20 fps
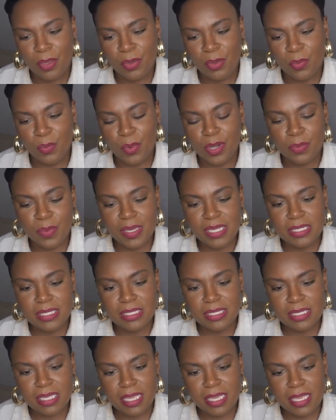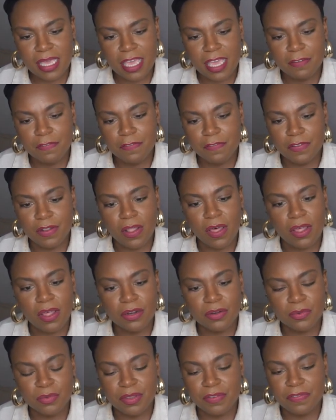when we see a
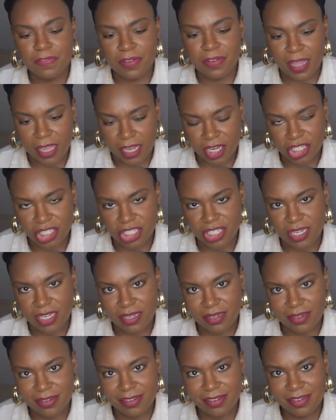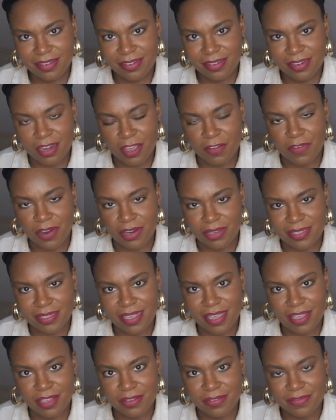flawed reflection of
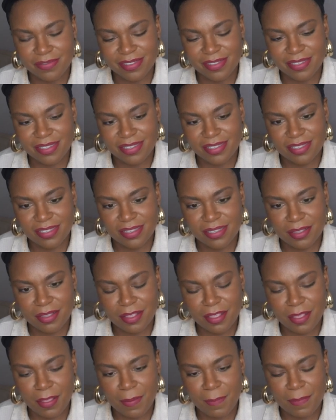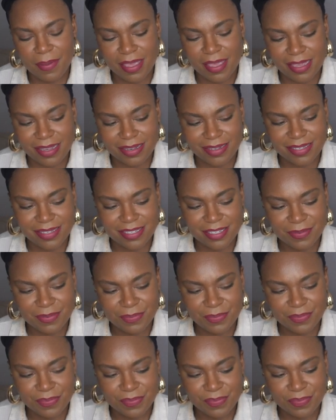ourselves. But
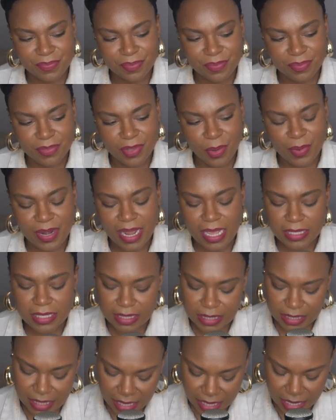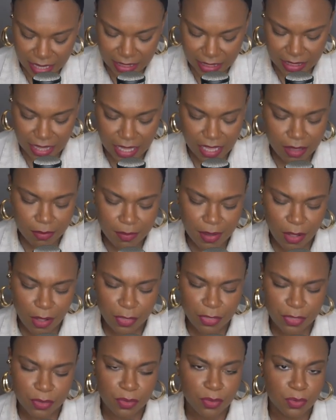when I sit and think
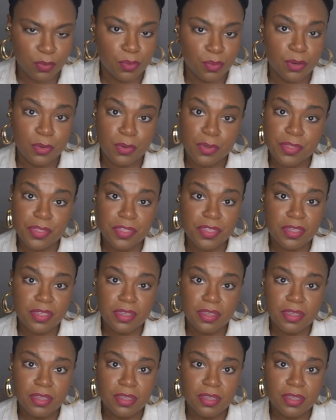about the growth